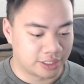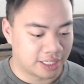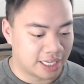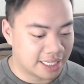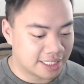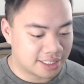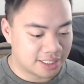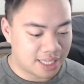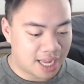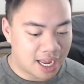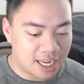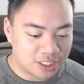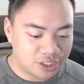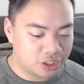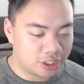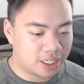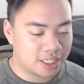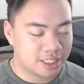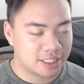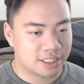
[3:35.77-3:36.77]
It's not
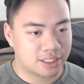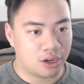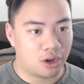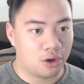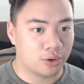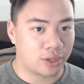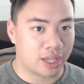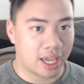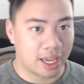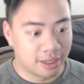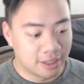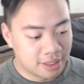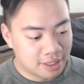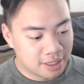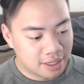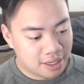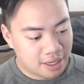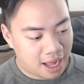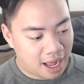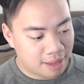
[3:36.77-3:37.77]
just, okay,
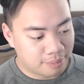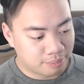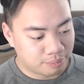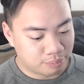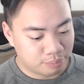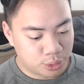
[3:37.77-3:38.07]
I'm